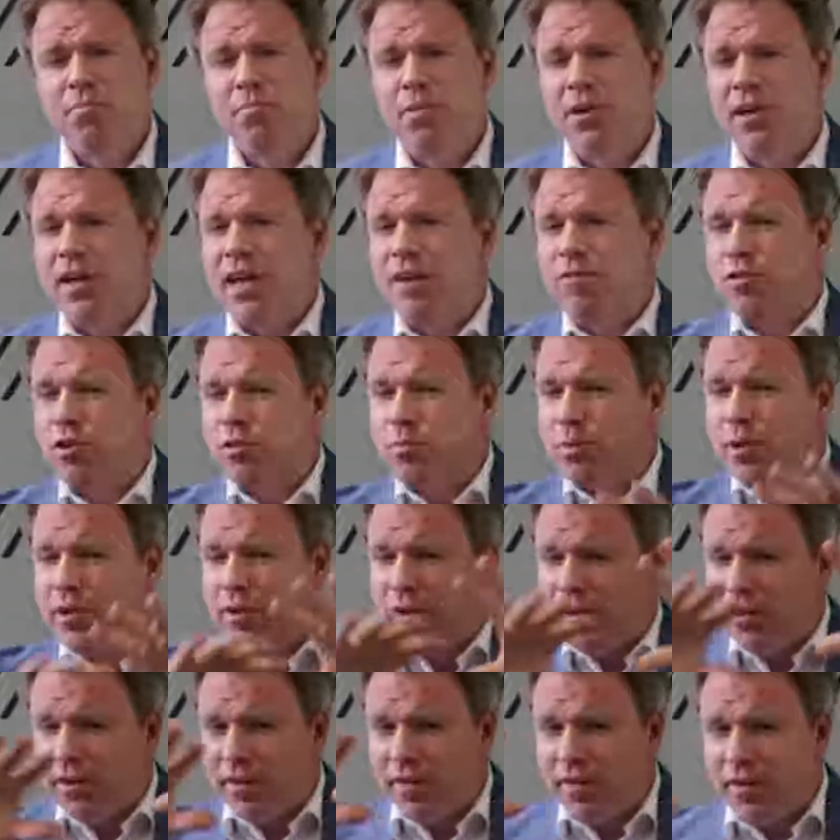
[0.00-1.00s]
But never we
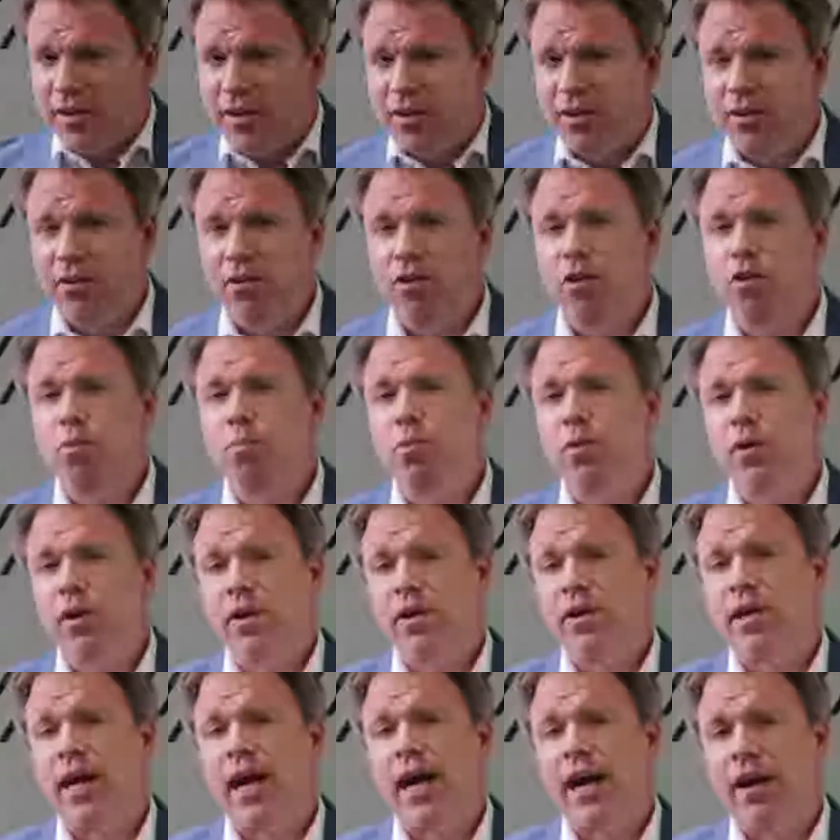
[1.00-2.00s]
looked at the global
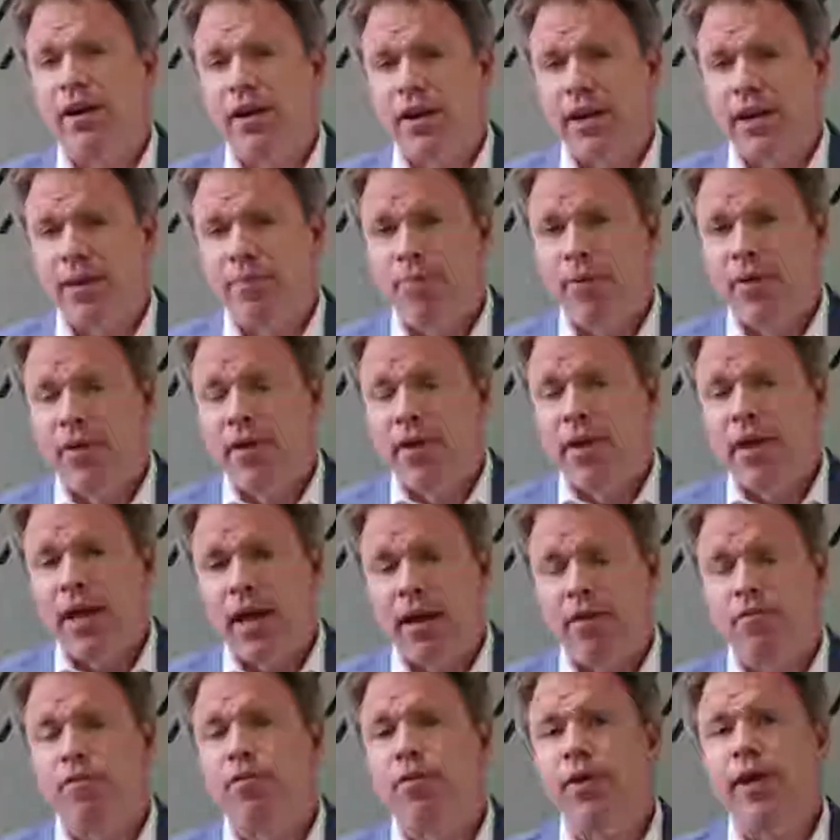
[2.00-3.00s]
entirety.
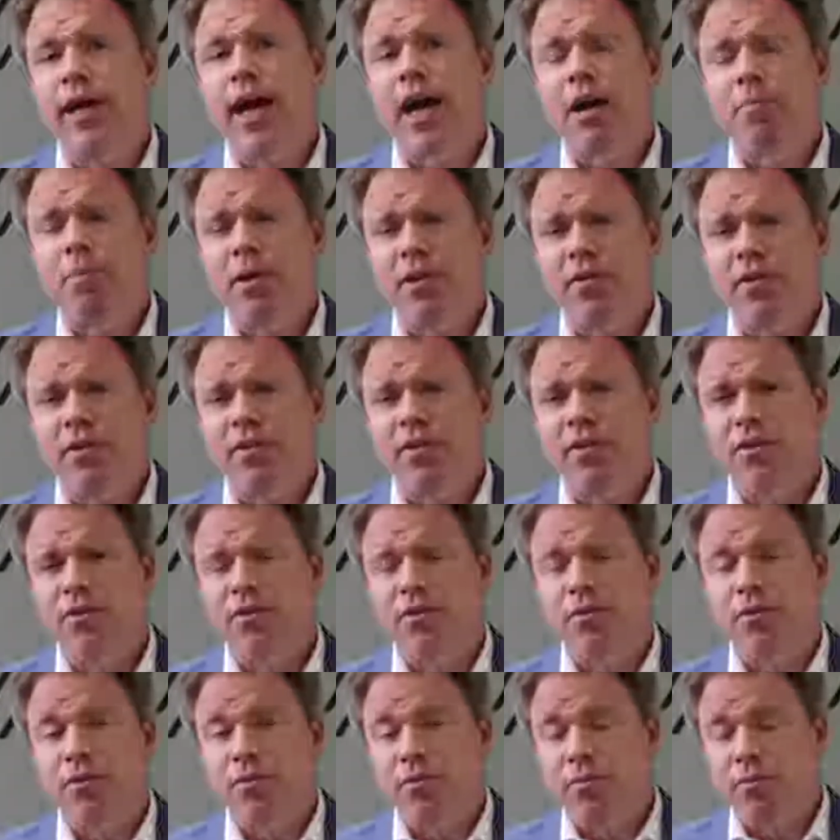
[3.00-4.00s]
And for Igarapé Institute,
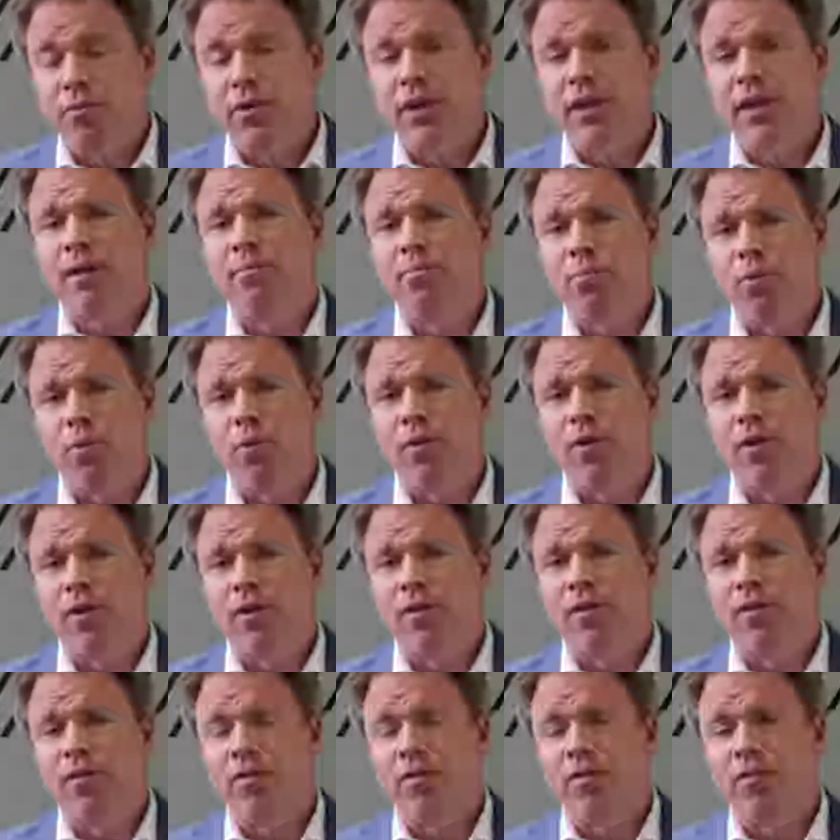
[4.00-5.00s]
it was really
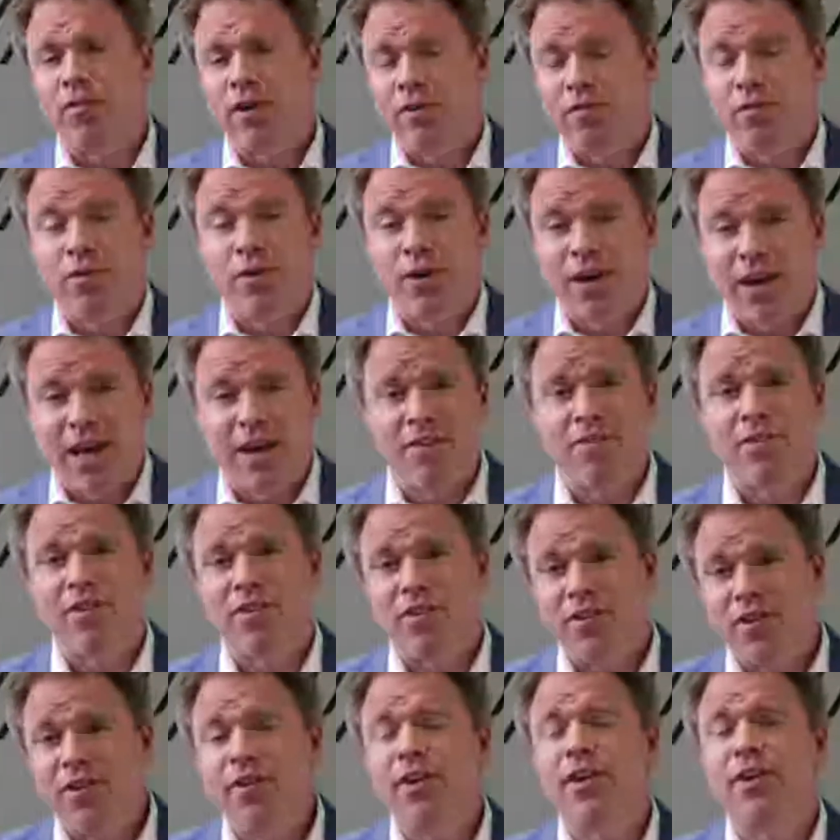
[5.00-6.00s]
important, if we were going to have a
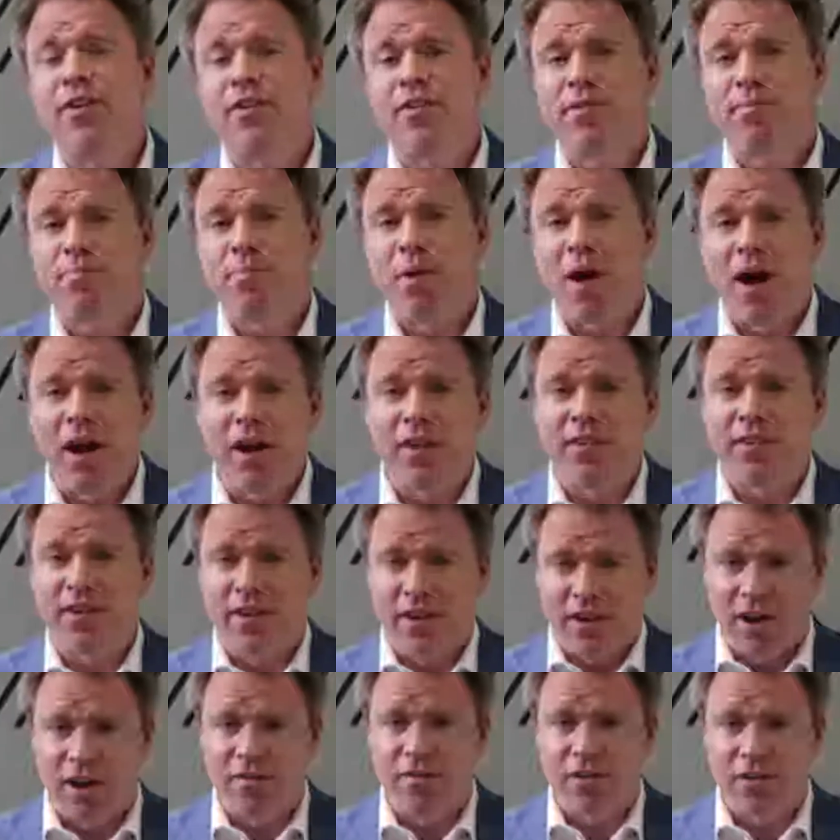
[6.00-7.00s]
serious policy
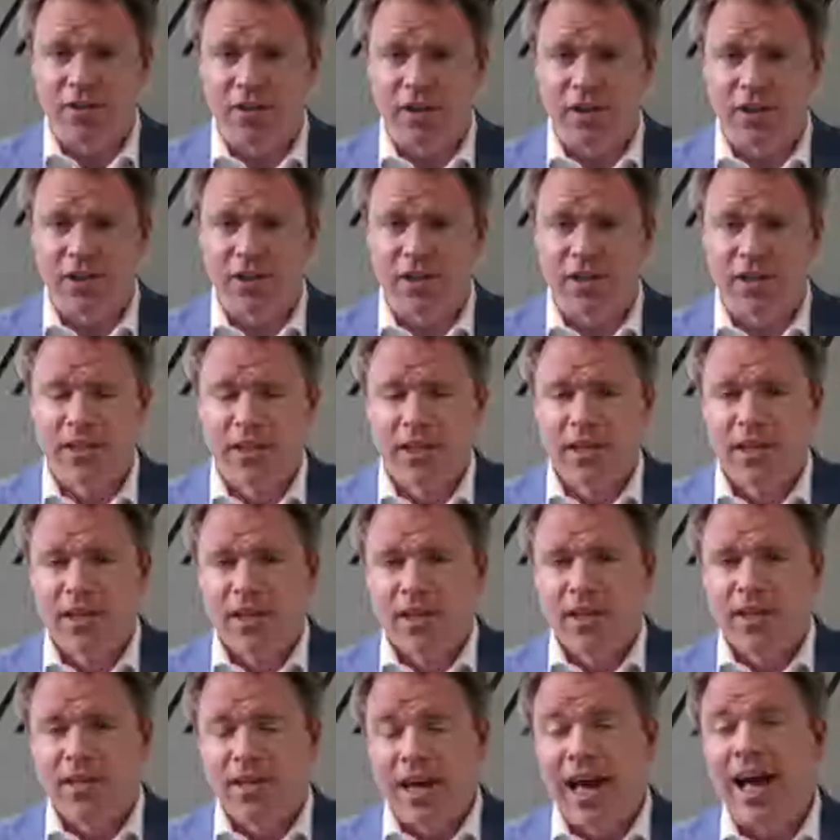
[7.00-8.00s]
conversation,
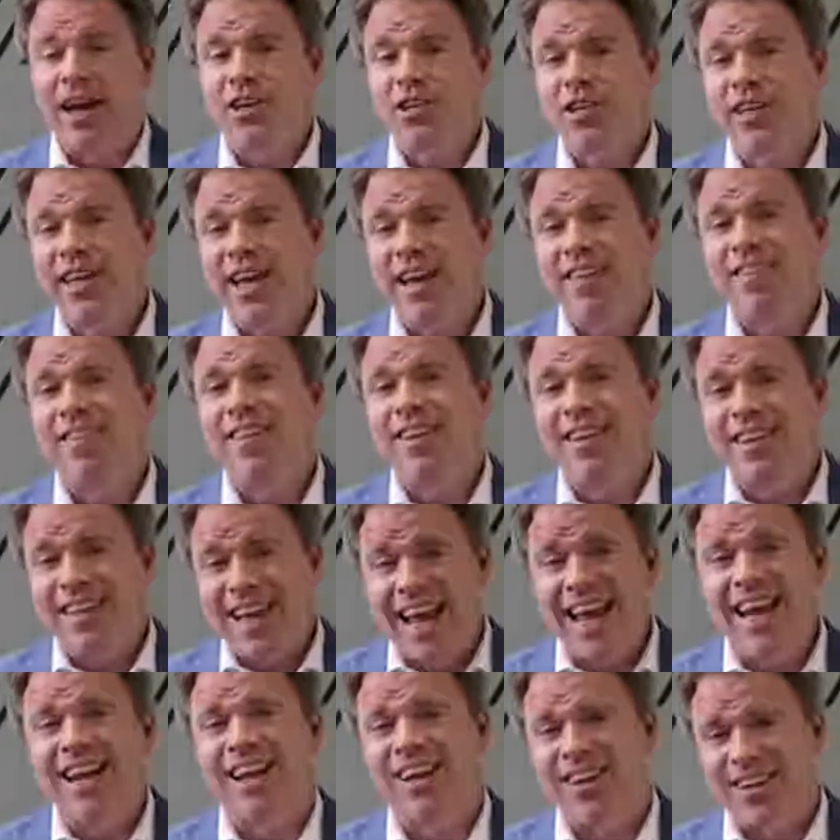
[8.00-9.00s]
to actually get the
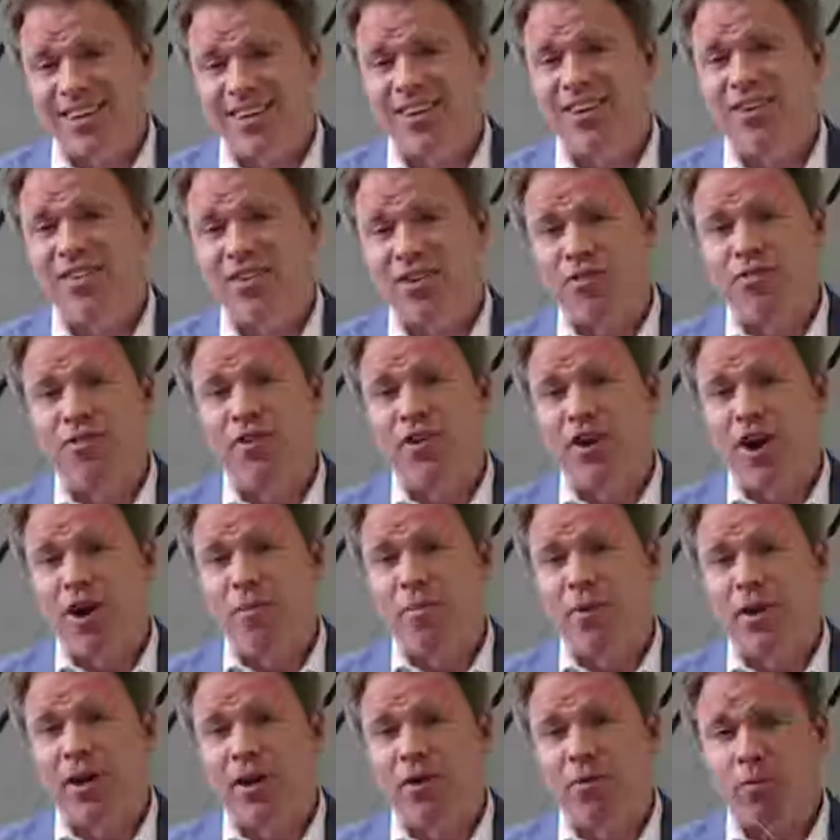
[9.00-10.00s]
data on this
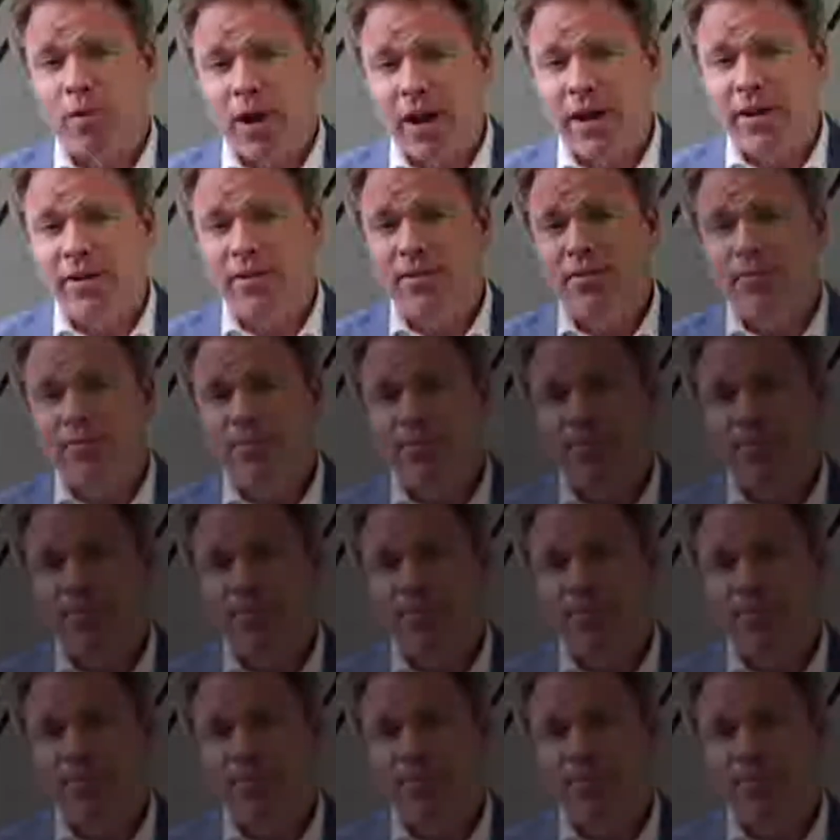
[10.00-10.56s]
phenomena right.